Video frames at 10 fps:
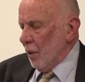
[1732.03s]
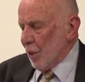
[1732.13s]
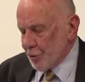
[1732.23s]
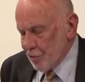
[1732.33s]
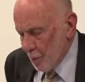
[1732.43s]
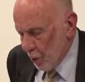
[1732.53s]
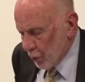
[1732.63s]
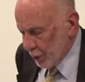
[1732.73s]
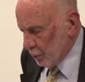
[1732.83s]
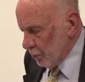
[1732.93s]
the
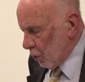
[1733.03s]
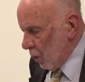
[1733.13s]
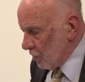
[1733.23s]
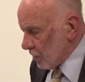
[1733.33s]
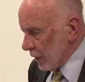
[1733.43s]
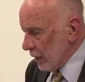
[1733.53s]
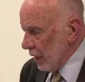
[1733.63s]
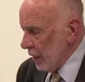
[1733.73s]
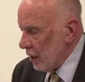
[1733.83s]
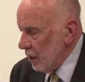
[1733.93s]
troubles at Macquarie
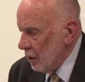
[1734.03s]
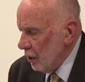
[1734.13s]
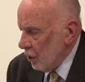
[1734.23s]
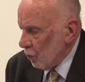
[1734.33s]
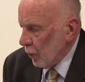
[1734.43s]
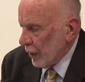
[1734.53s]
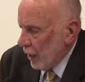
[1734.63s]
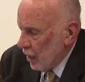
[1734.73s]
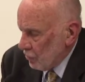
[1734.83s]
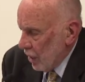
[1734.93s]
when
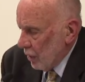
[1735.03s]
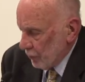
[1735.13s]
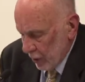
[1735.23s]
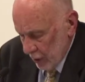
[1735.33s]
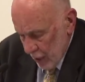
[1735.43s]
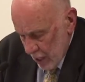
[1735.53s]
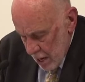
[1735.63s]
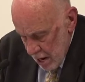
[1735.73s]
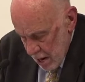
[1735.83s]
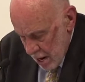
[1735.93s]
I arrived here,